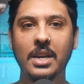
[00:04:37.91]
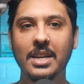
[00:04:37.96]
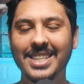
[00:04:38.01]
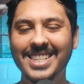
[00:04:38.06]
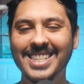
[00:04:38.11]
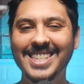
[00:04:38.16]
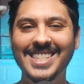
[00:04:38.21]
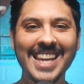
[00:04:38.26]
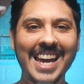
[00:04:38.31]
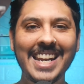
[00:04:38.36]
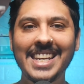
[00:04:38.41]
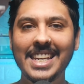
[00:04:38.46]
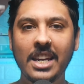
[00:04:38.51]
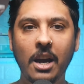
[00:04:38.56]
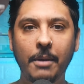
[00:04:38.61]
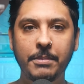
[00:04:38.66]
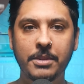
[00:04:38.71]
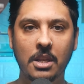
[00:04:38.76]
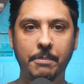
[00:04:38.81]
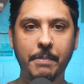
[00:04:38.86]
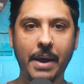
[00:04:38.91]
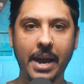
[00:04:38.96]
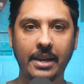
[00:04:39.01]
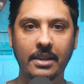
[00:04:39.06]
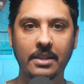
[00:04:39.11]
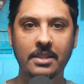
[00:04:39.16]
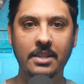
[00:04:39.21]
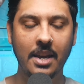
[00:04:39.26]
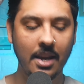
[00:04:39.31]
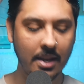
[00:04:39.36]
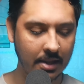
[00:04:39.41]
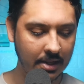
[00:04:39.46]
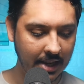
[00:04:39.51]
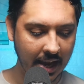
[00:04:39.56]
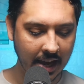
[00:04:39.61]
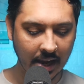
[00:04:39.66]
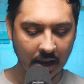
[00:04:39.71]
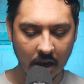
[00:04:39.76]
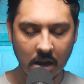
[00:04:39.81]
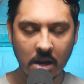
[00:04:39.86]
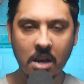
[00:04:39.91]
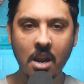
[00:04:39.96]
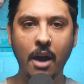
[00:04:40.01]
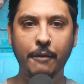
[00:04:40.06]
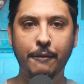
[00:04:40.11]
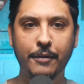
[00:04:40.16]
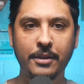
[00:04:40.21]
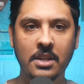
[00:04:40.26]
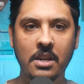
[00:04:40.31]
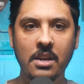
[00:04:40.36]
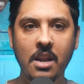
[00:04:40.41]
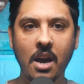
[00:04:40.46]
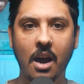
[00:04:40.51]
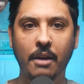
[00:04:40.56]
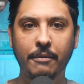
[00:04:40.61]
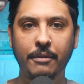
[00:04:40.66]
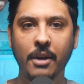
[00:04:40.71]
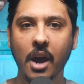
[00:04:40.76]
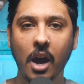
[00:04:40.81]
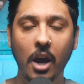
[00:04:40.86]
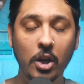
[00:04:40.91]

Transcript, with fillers: standing up to the banks, saying enough is enough,